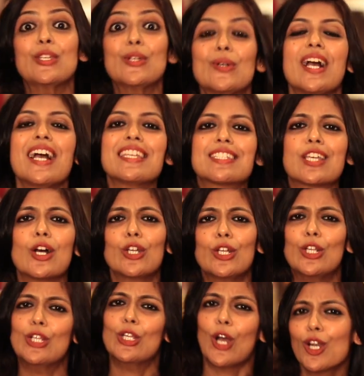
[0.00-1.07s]
you guys got
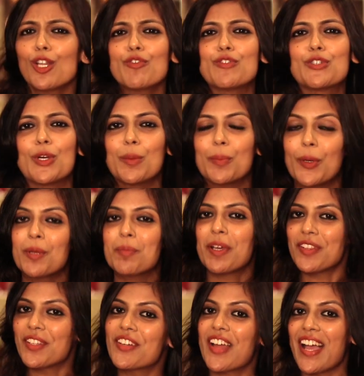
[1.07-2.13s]
a lot of dope on
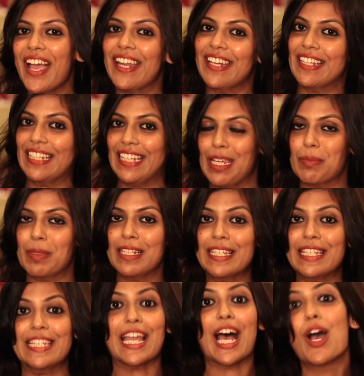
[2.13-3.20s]
Mandira and her label.
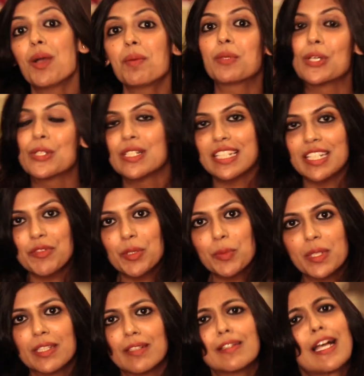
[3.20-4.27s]
Now I'm going to leave you
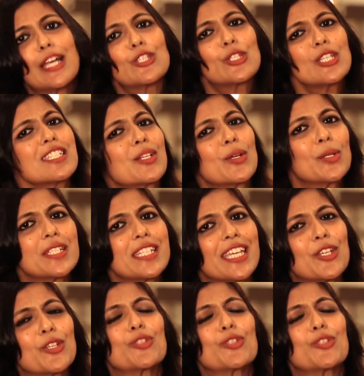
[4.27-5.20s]
with her and she's going to take